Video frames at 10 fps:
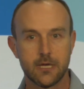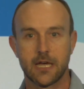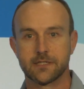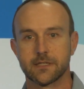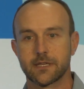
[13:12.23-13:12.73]

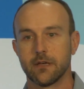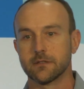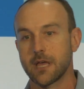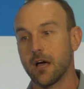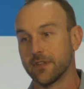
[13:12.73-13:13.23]
as it
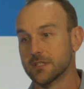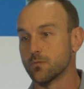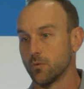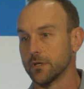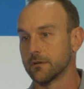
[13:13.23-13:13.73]
scales out.
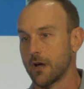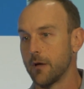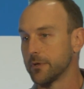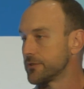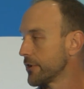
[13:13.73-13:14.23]
That's one
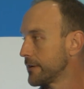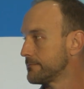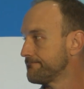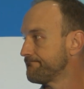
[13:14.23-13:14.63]
common trait.